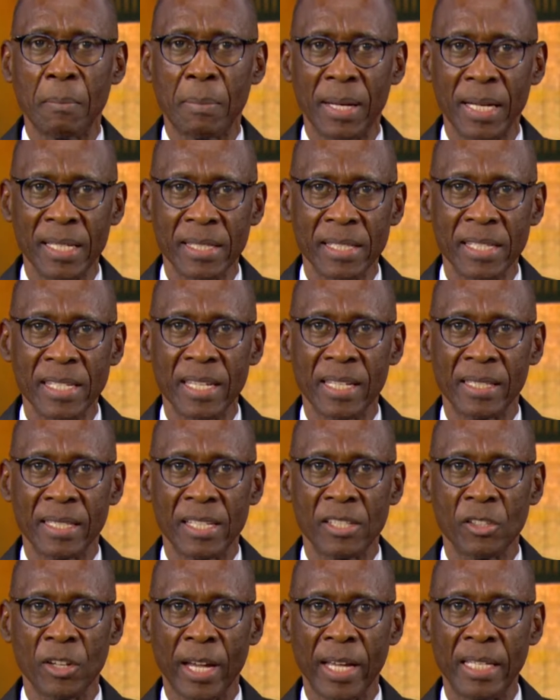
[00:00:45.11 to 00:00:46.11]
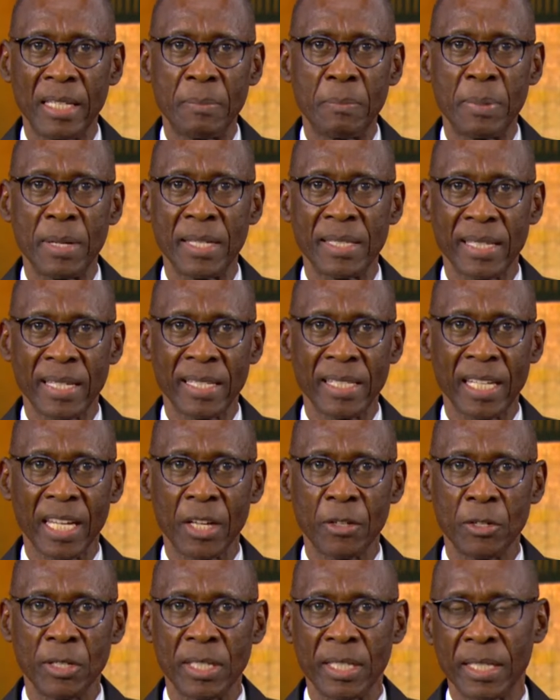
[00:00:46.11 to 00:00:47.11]
Palestinian-Israeli peace and
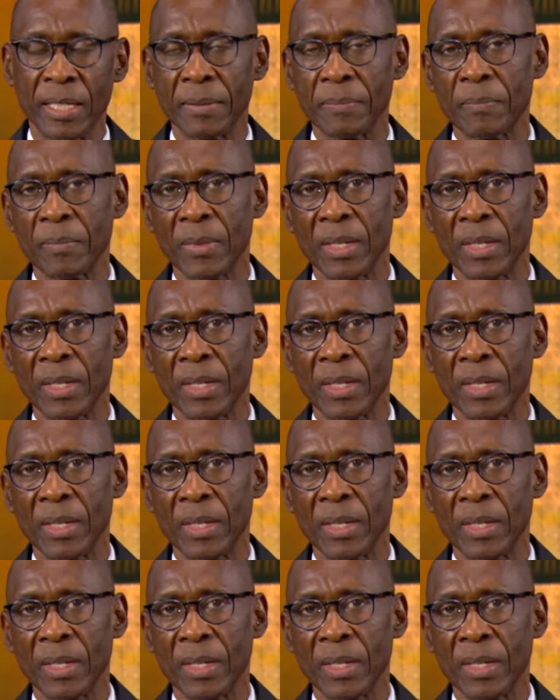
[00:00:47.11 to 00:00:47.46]
security